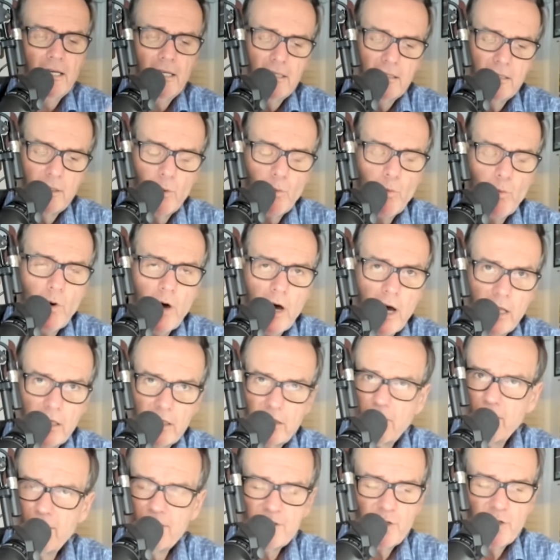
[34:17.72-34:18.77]
The
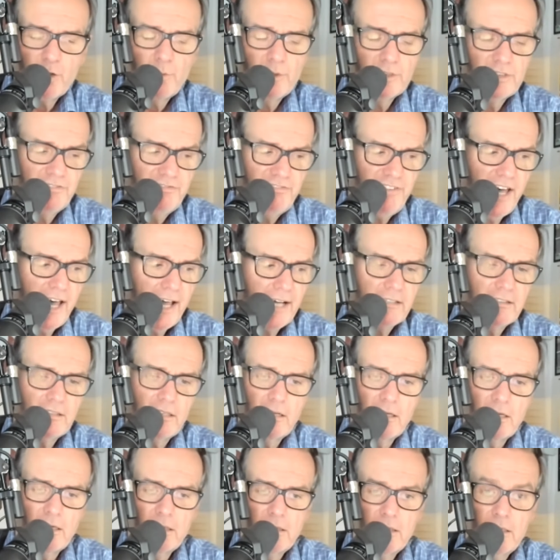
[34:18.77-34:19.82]
Waller injury was a
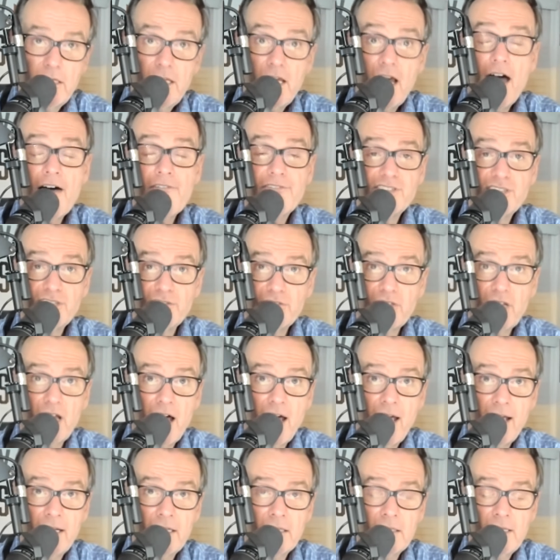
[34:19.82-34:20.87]
factor. The offensive
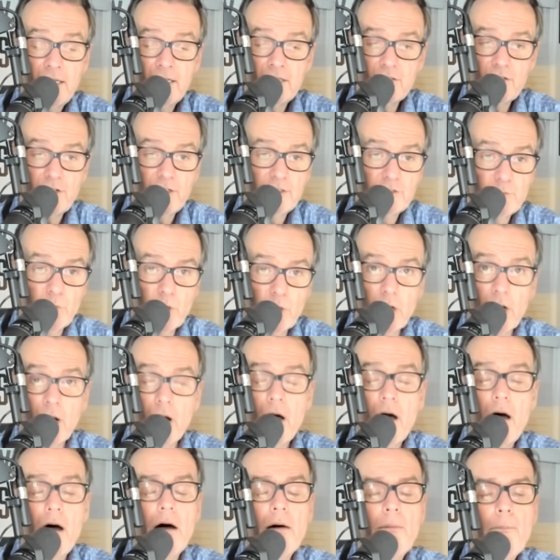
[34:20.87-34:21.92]
line injuries were
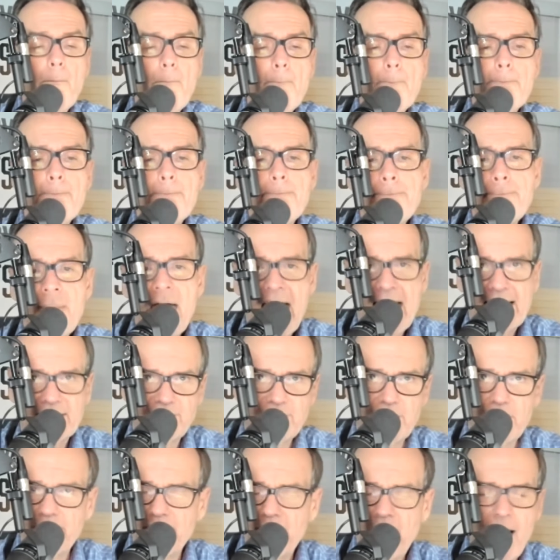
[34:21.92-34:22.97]

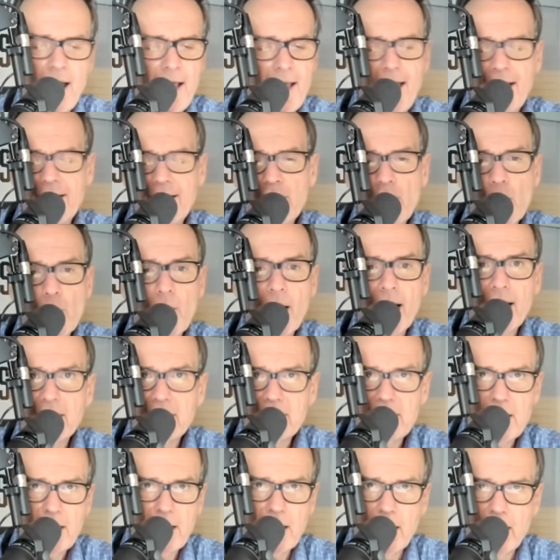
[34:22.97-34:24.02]
massive, and I had no
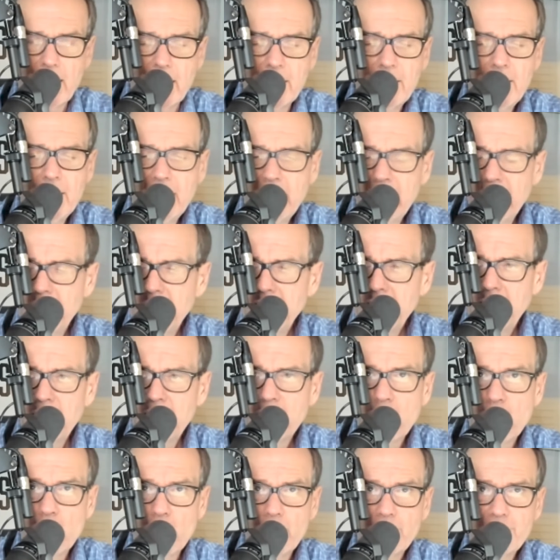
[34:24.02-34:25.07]
idea, you
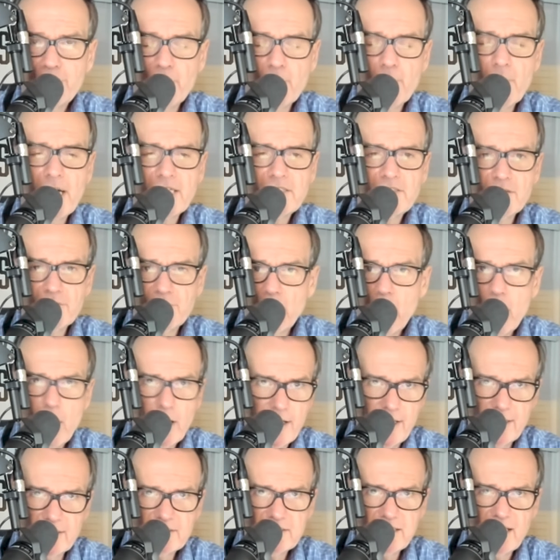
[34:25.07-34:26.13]
know, for much of
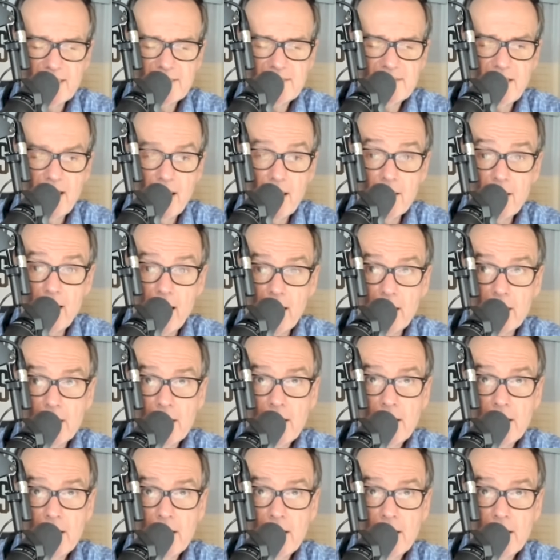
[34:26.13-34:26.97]
August, let's say, that